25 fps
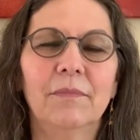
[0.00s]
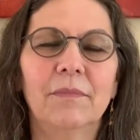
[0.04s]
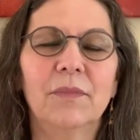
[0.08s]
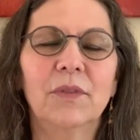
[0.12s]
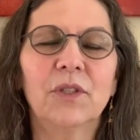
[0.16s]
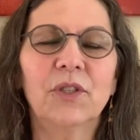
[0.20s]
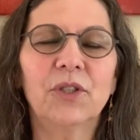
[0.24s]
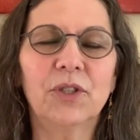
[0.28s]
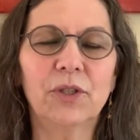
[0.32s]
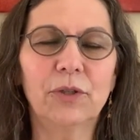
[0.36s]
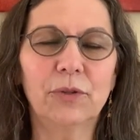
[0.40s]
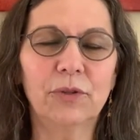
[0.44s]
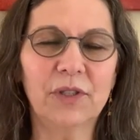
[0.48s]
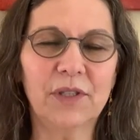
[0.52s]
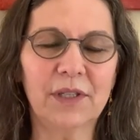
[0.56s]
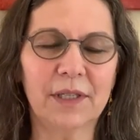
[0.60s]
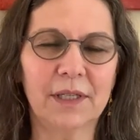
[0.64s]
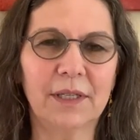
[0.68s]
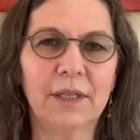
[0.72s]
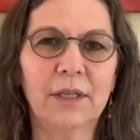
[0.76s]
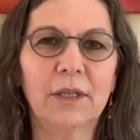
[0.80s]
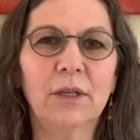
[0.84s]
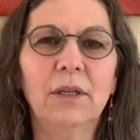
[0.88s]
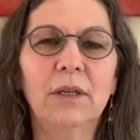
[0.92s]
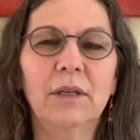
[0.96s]

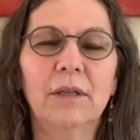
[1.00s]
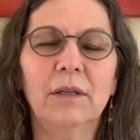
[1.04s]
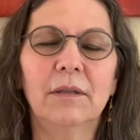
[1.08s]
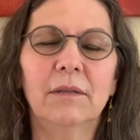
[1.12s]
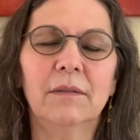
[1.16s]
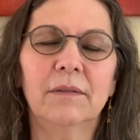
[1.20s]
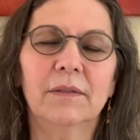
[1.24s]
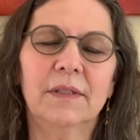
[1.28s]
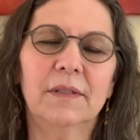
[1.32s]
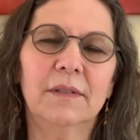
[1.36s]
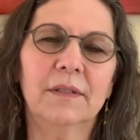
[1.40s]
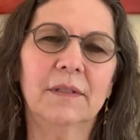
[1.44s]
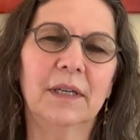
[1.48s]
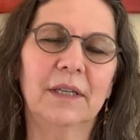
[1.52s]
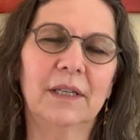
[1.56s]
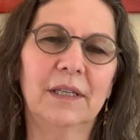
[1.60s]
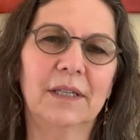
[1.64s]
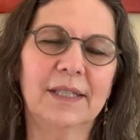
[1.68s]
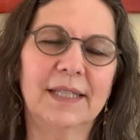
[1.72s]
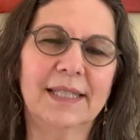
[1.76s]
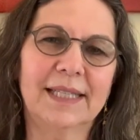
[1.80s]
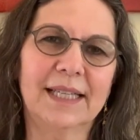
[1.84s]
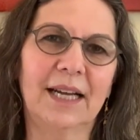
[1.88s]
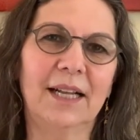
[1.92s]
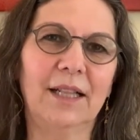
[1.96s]
Susan
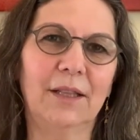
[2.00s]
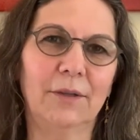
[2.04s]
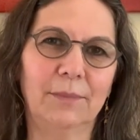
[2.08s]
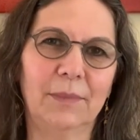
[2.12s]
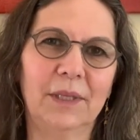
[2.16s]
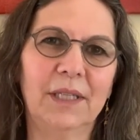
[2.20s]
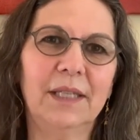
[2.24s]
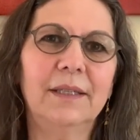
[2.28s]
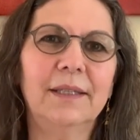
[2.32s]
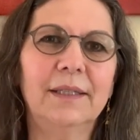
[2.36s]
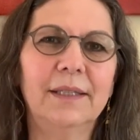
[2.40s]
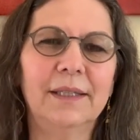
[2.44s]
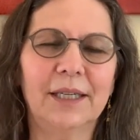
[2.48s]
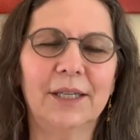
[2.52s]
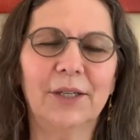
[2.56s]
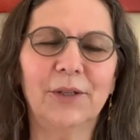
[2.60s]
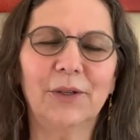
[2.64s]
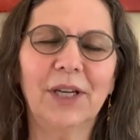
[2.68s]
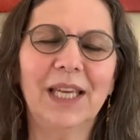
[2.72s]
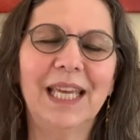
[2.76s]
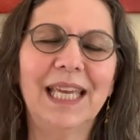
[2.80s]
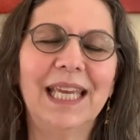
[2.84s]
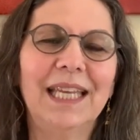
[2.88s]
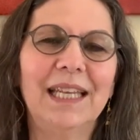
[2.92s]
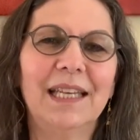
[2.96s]
Solomon, now
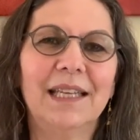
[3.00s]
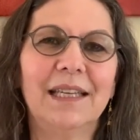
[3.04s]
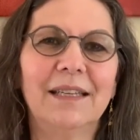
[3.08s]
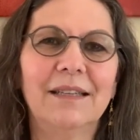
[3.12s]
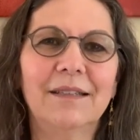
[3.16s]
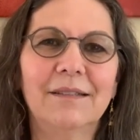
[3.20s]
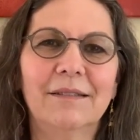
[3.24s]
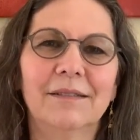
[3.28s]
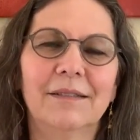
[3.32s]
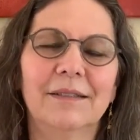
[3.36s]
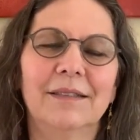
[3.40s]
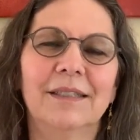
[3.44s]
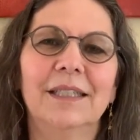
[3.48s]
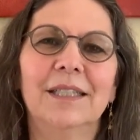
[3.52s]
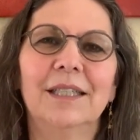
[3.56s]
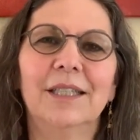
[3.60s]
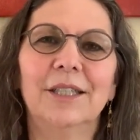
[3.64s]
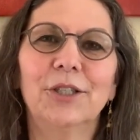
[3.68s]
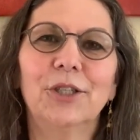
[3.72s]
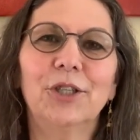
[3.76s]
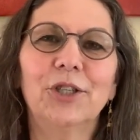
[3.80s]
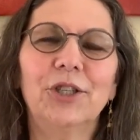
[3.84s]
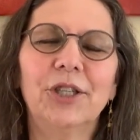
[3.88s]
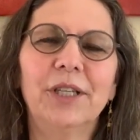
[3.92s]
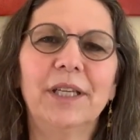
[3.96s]
Keenan,
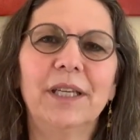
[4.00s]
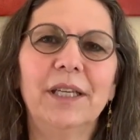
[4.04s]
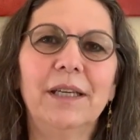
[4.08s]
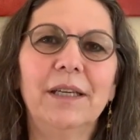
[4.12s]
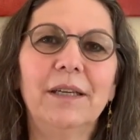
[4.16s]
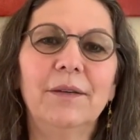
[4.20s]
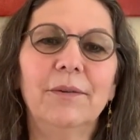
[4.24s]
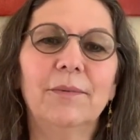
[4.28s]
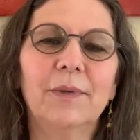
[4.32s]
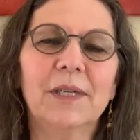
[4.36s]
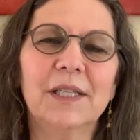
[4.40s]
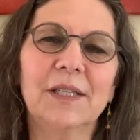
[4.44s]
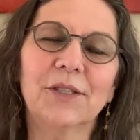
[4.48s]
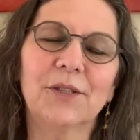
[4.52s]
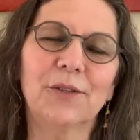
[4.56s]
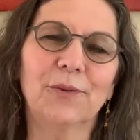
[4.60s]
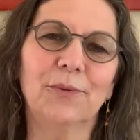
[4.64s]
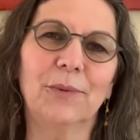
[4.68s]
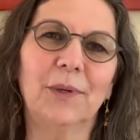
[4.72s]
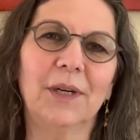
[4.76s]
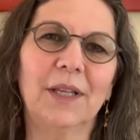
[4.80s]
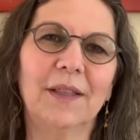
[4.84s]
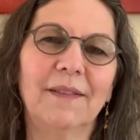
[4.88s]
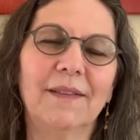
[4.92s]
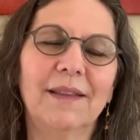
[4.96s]
she was the
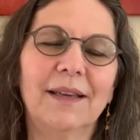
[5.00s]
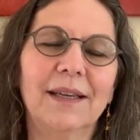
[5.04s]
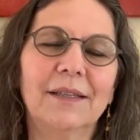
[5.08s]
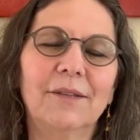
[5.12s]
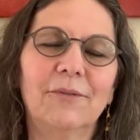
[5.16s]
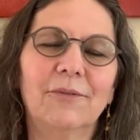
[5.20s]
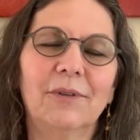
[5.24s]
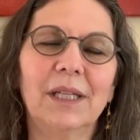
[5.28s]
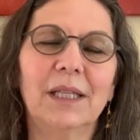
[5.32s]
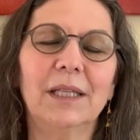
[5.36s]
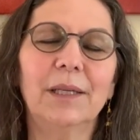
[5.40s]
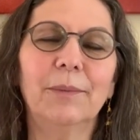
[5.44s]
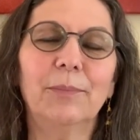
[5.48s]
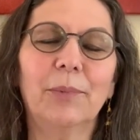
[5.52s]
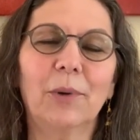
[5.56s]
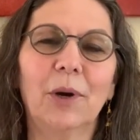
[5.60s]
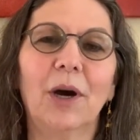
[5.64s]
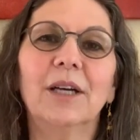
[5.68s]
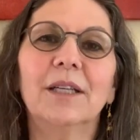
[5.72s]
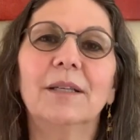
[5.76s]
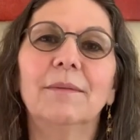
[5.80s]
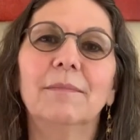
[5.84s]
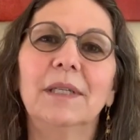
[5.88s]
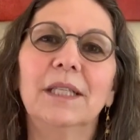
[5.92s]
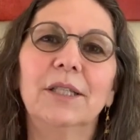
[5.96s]
one that really
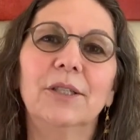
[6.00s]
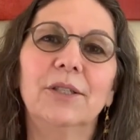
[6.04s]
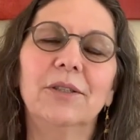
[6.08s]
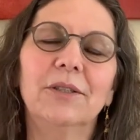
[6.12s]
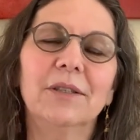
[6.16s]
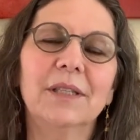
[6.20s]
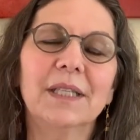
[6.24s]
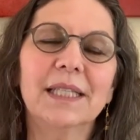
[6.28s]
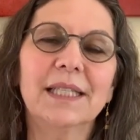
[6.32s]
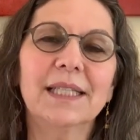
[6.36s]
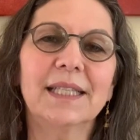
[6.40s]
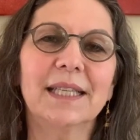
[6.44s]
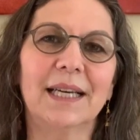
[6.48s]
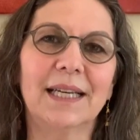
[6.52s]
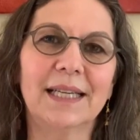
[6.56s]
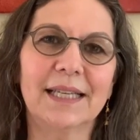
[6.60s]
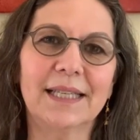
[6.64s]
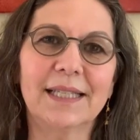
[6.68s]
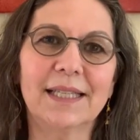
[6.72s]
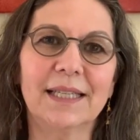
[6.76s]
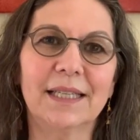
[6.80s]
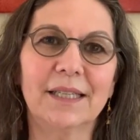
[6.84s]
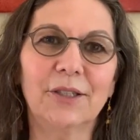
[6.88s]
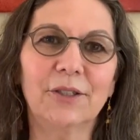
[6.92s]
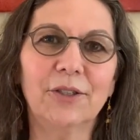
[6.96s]
brought me to the Sai
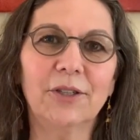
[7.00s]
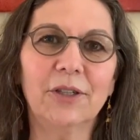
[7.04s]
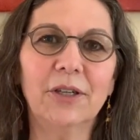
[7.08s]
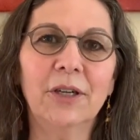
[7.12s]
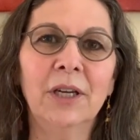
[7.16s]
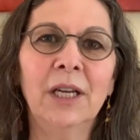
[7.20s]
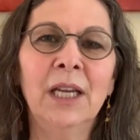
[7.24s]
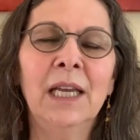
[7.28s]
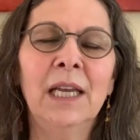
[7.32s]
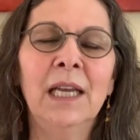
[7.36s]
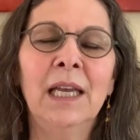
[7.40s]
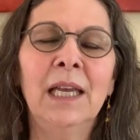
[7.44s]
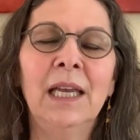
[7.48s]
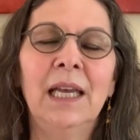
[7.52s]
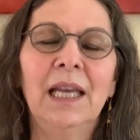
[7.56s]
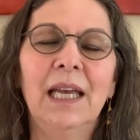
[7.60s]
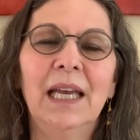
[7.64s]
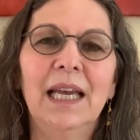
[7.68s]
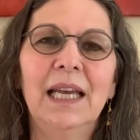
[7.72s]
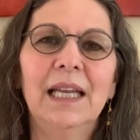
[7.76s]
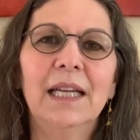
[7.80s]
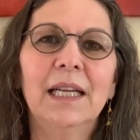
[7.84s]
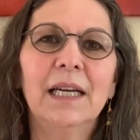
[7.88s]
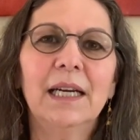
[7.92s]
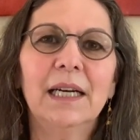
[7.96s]
Center.
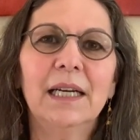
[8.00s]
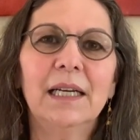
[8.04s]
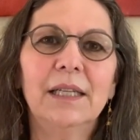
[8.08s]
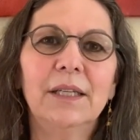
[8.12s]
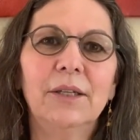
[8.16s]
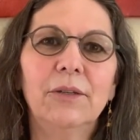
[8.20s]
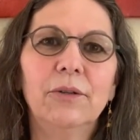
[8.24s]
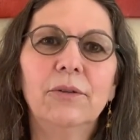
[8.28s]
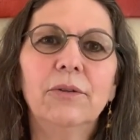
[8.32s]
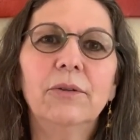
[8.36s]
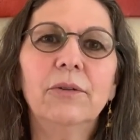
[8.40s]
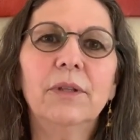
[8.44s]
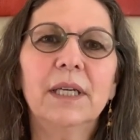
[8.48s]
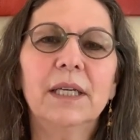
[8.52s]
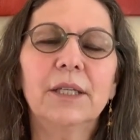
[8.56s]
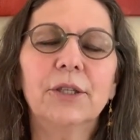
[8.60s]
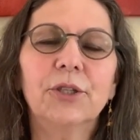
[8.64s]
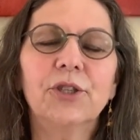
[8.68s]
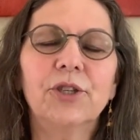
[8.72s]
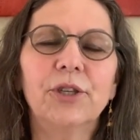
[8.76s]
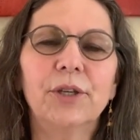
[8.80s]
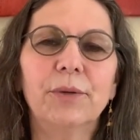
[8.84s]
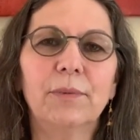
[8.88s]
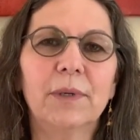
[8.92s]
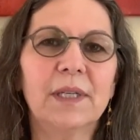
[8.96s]
And I knew
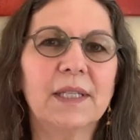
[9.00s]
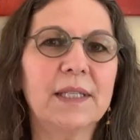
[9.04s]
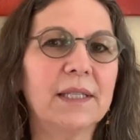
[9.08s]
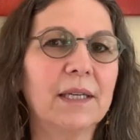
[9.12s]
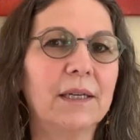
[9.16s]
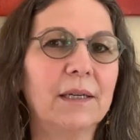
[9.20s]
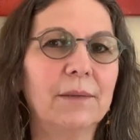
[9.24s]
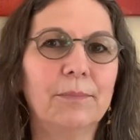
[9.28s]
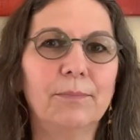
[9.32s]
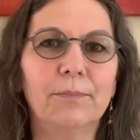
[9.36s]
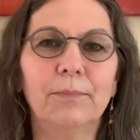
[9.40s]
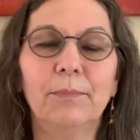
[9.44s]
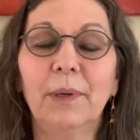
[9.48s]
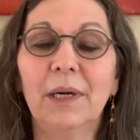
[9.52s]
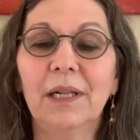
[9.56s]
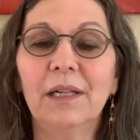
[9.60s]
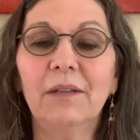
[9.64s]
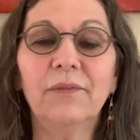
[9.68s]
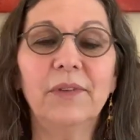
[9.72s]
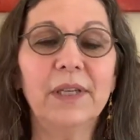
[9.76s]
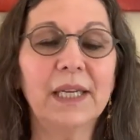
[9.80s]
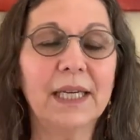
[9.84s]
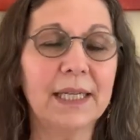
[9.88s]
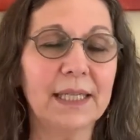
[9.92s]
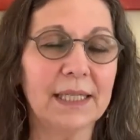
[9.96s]
that she was a
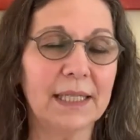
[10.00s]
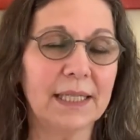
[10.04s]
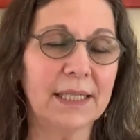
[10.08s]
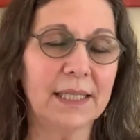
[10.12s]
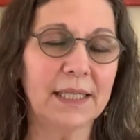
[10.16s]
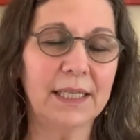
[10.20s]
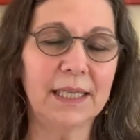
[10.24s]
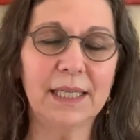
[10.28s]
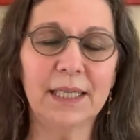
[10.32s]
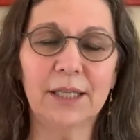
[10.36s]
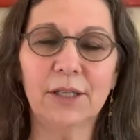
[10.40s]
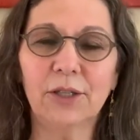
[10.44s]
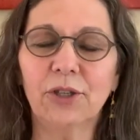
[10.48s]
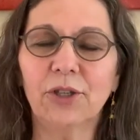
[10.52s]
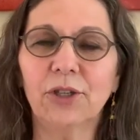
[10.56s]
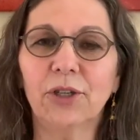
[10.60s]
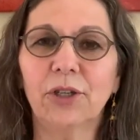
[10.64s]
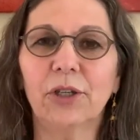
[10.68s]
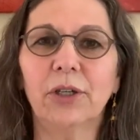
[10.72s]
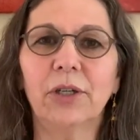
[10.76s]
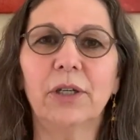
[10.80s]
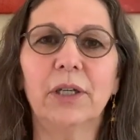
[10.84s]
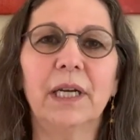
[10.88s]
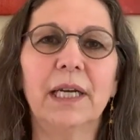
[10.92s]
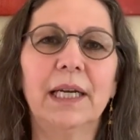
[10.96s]
Balvikas
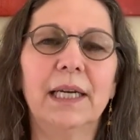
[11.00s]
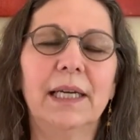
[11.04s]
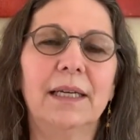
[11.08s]
teacher,